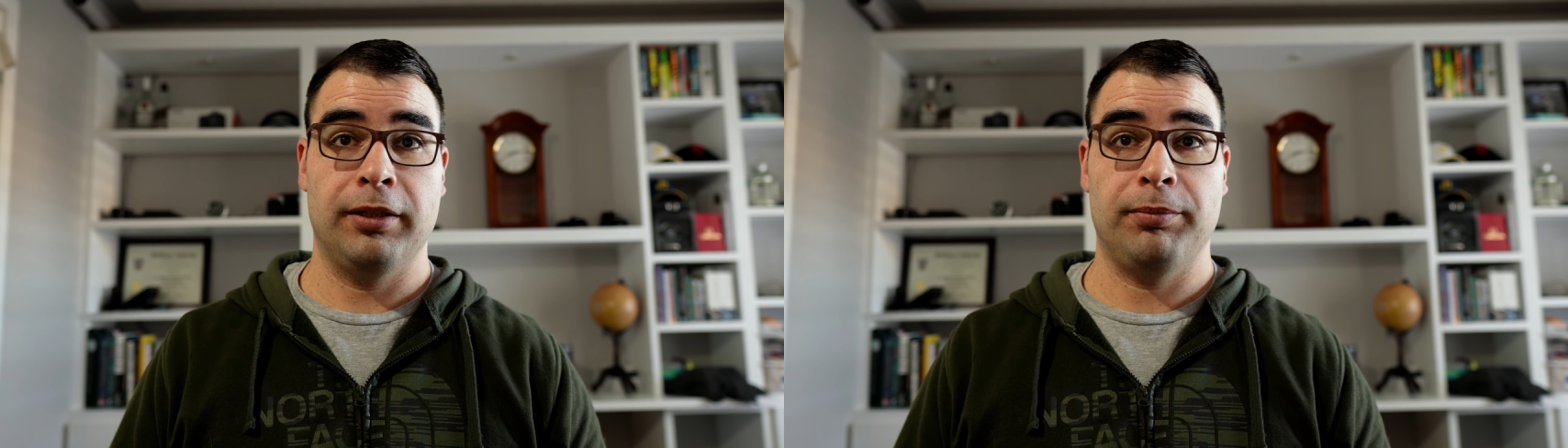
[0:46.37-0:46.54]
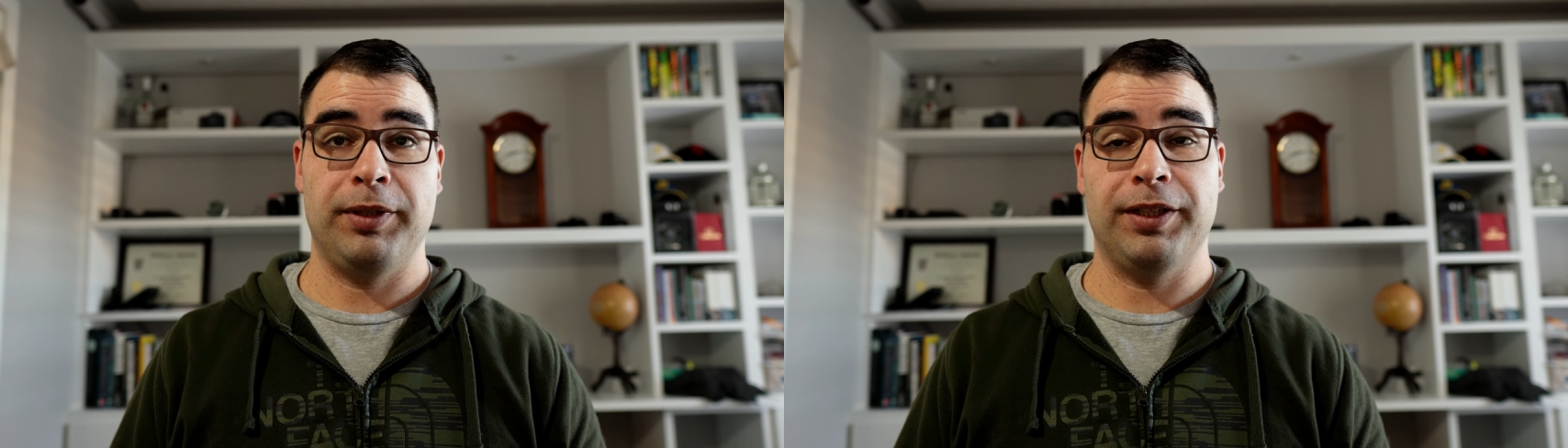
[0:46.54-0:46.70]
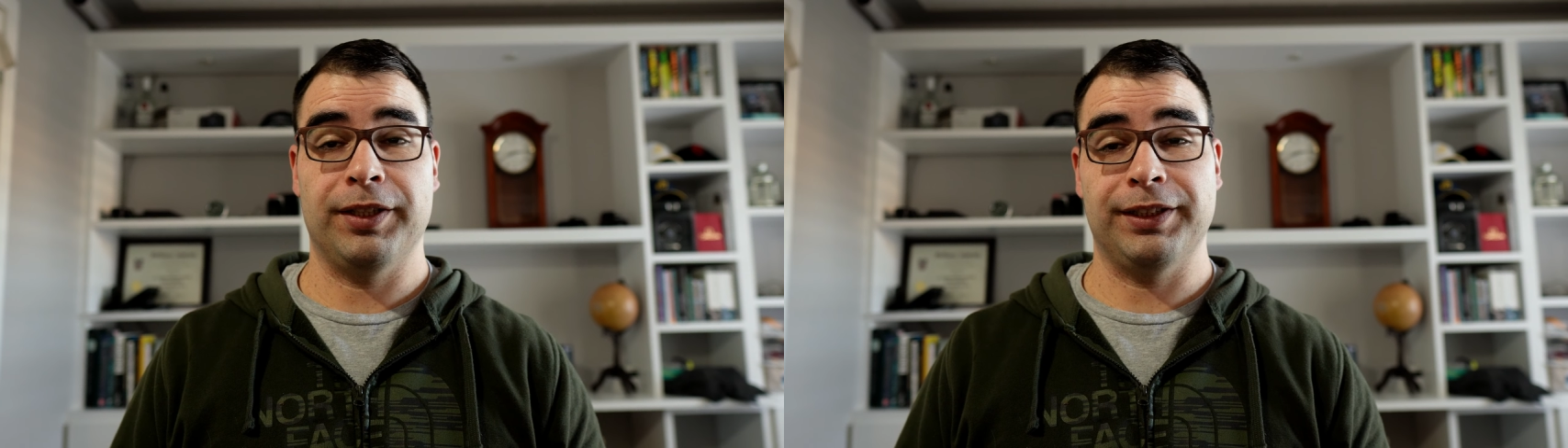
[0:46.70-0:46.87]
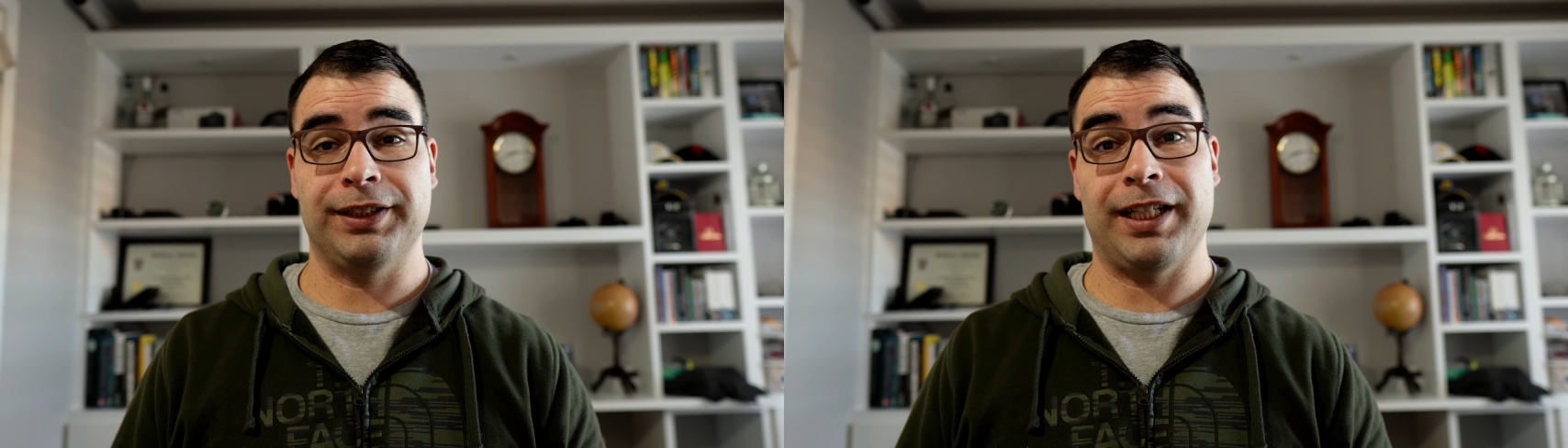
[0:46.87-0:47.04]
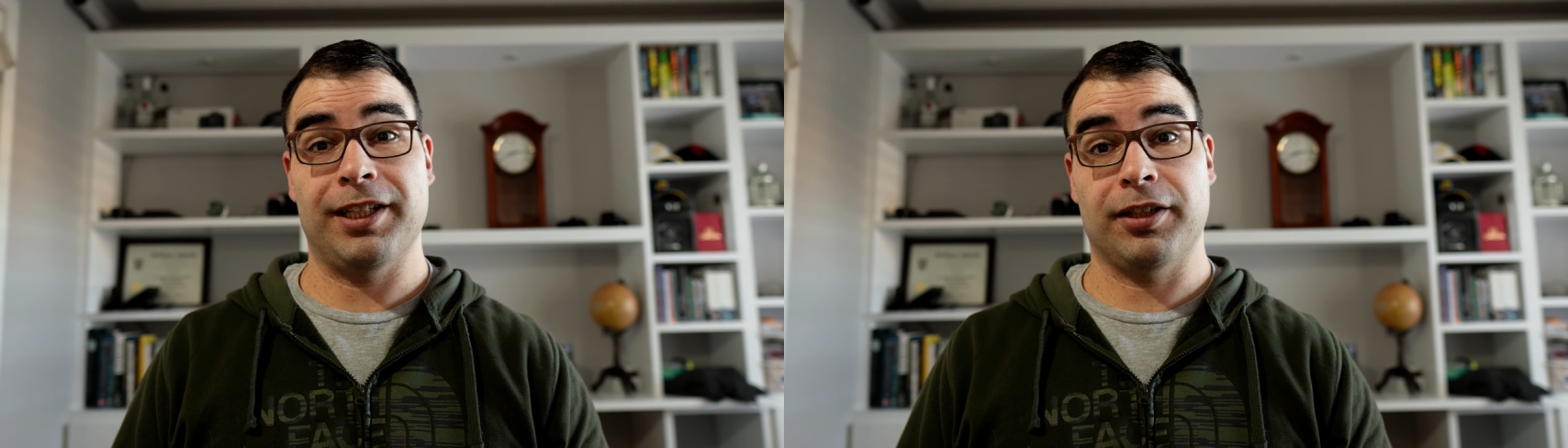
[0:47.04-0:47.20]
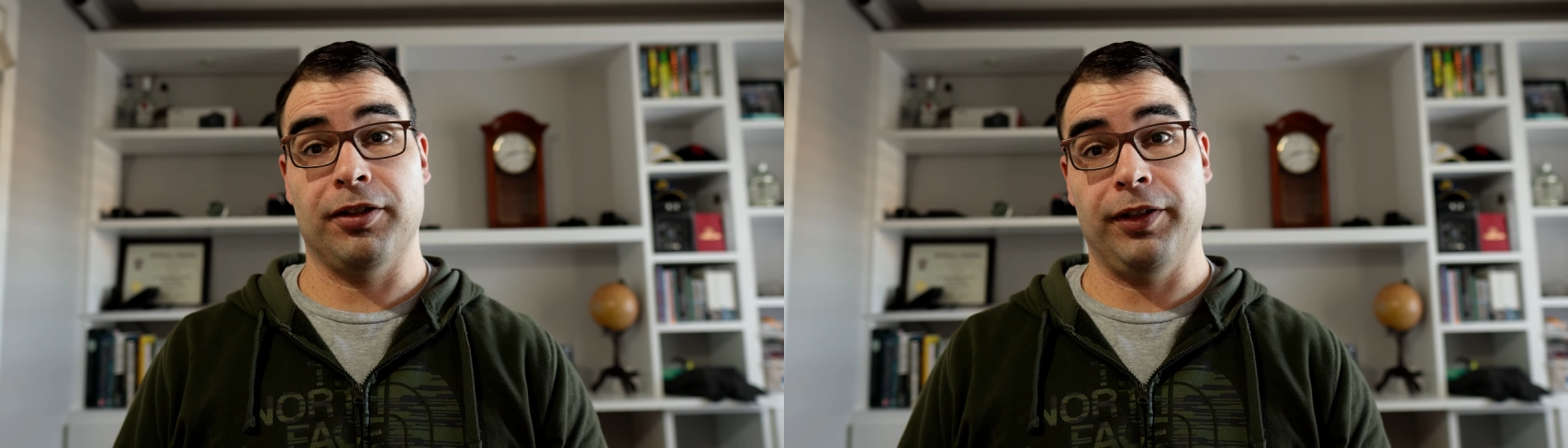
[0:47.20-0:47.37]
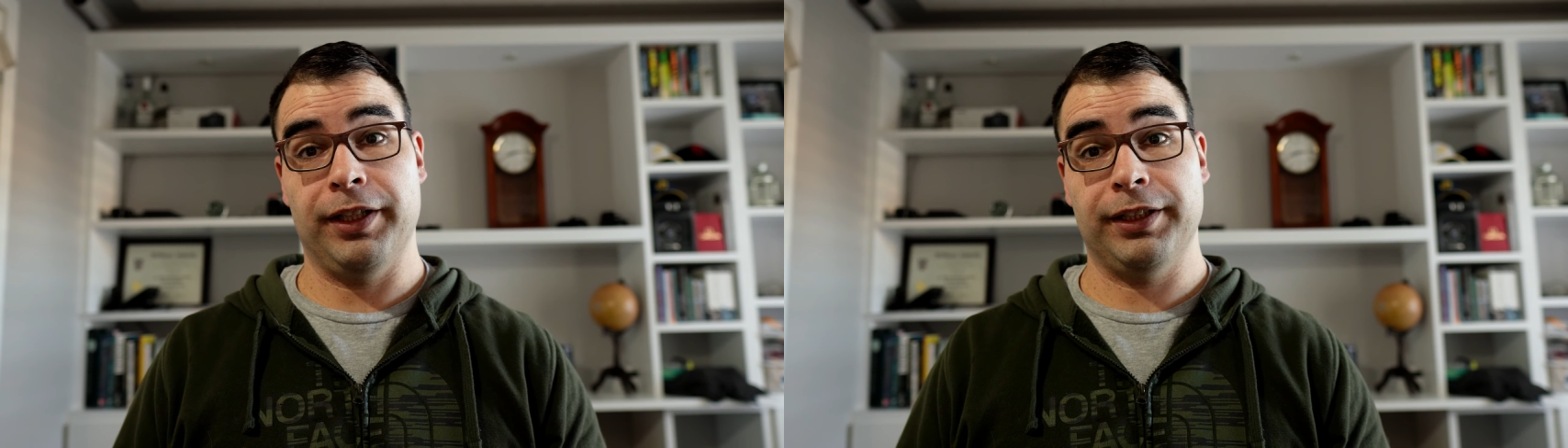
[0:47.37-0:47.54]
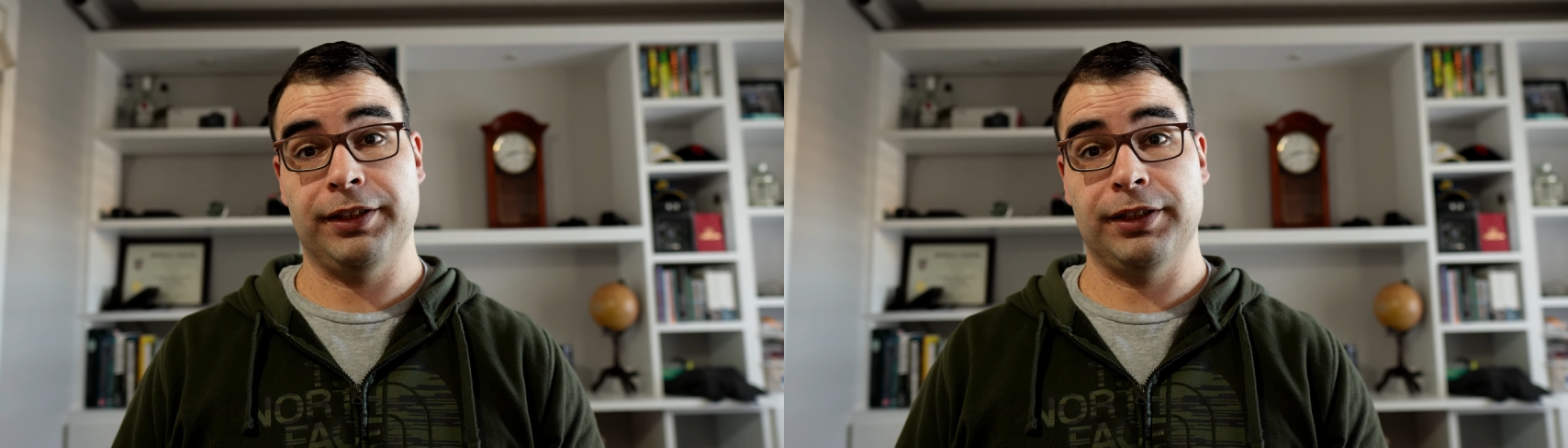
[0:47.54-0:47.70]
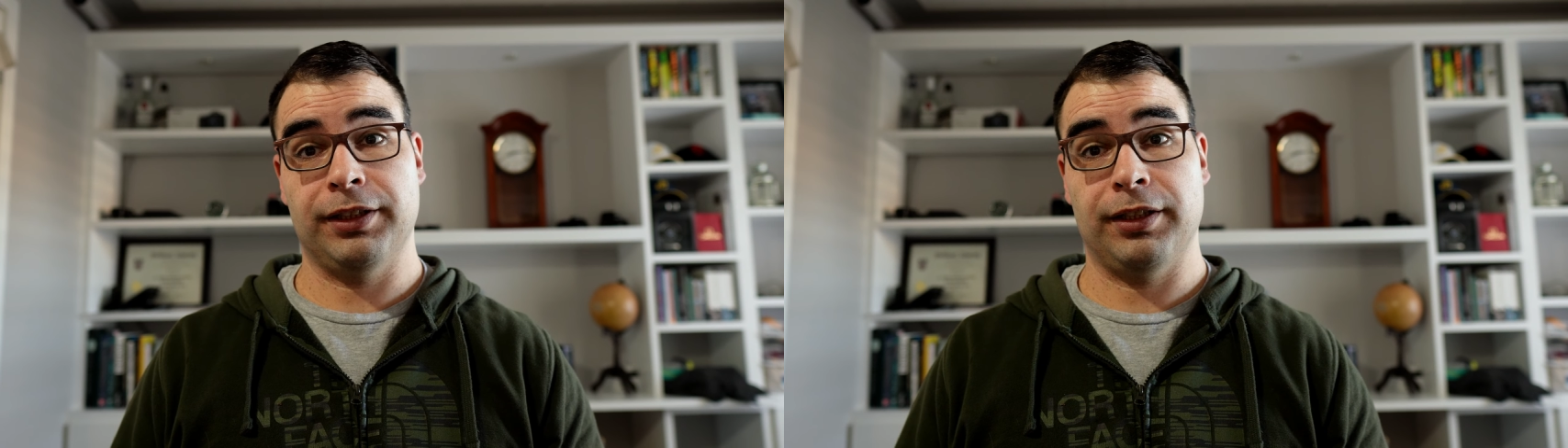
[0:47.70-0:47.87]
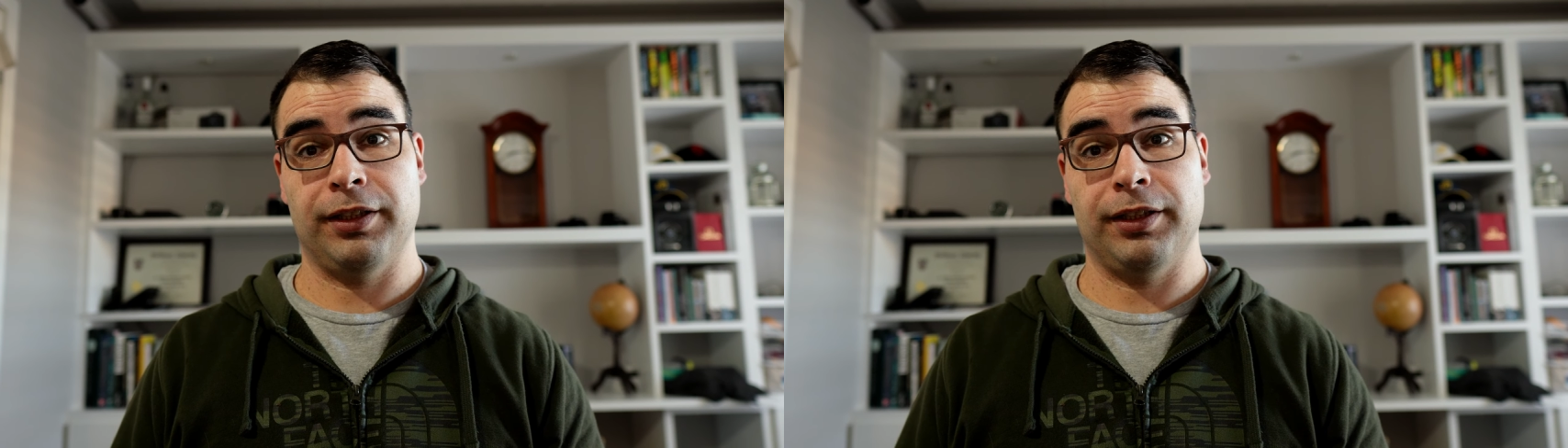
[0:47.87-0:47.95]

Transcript: because at a glance,